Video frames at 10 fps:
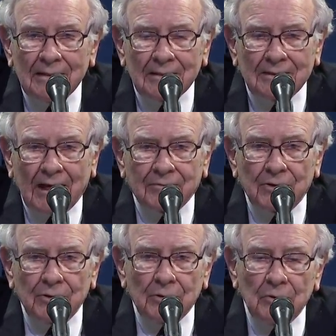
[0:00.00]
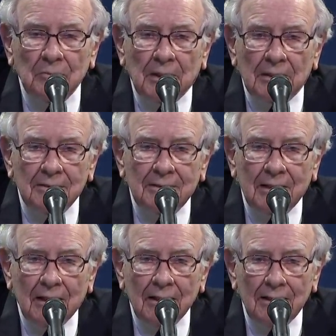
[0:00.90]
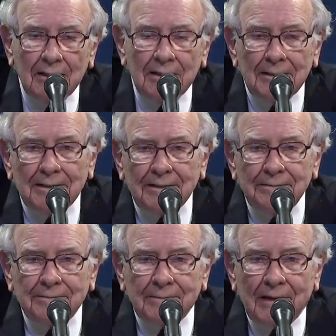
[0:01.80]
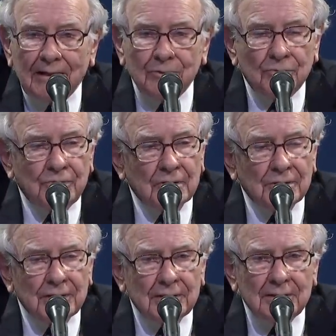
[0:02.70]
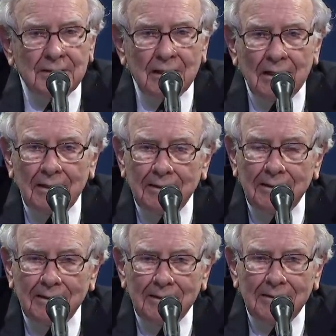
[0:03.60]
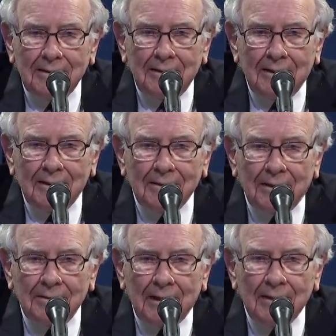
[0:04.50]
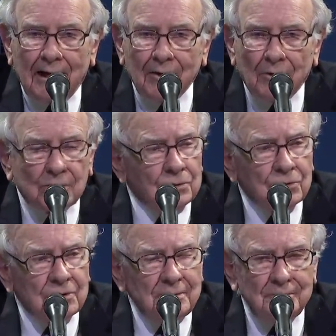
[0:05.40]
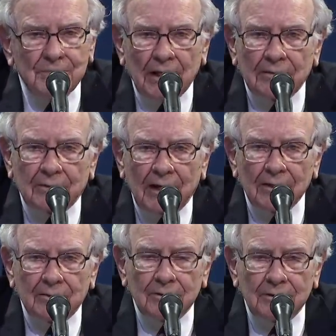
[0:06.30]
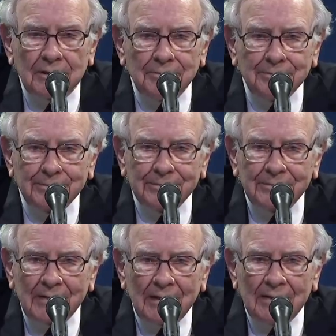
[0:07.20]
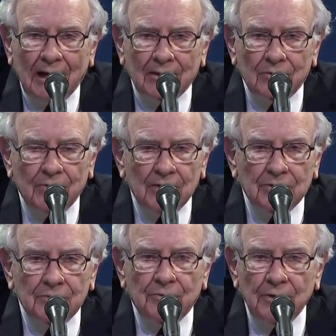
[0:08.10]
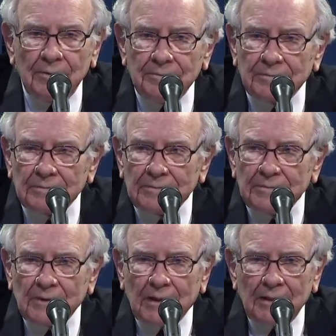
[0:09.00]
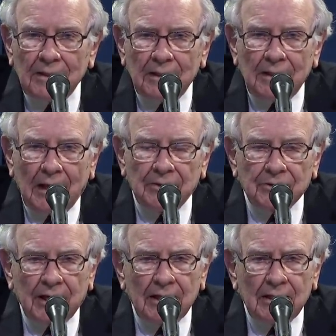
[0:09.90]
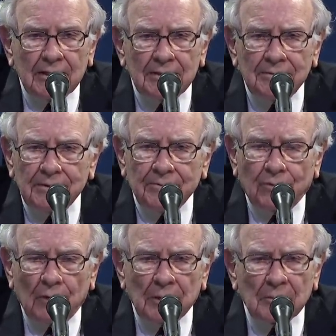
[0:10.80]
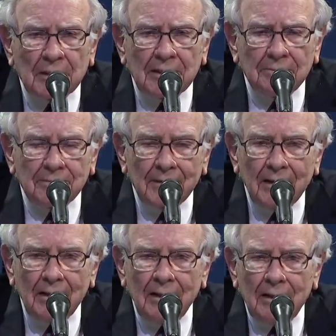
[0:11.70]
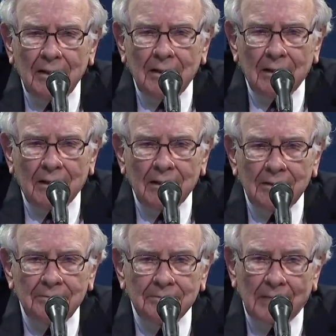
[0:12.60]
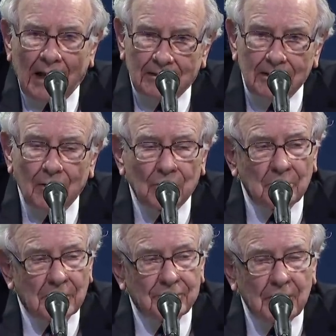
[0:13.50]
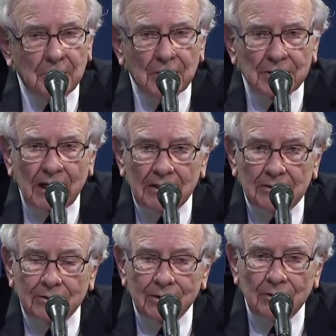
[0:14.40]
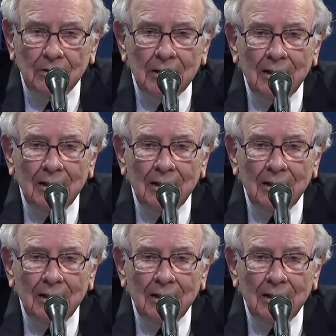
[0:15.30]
this afternoon. But I do feel that I owe a huge debt of gratitude to Dr. Fauci for educating and informing me, actually along with my friend Bill Gates too,